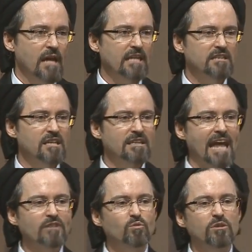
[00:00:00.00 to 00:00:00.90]
and he said,
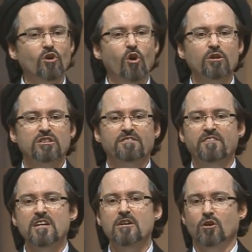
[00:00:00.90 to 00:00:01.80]
"That's what the horse
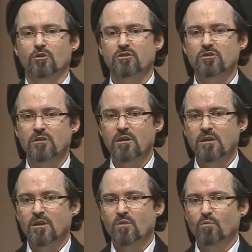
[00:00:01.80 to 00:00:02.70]
feels
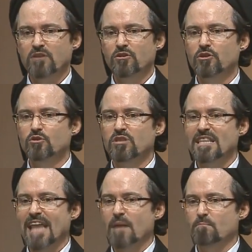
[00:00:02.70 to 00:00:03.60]
when you're
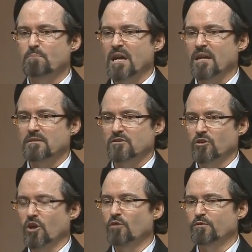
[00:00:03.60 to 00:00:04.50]
using that bit,
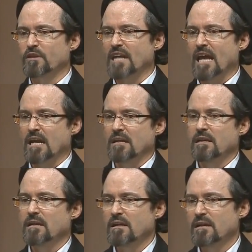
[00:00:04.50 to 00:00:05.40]
so don't forget it."
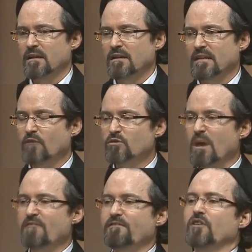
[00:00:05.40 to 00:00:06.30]
That was
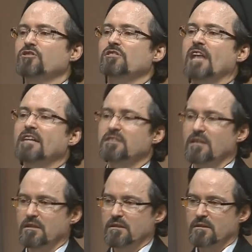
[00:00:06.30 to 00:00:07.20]
my first
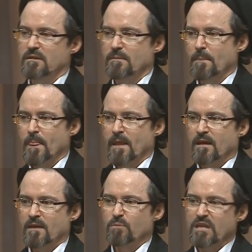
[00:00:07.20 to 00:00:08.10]
lesson,
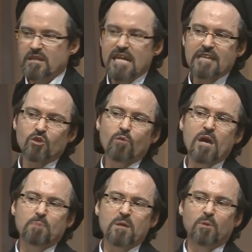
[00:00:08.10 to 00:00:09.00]
because that's the
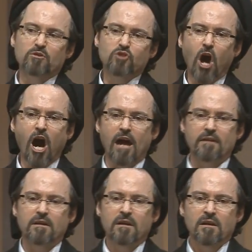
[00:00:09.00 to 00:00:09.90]
way people taught.
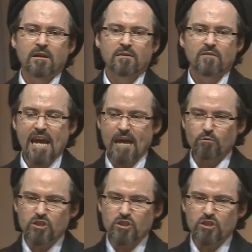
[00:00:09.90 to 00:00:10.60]
They had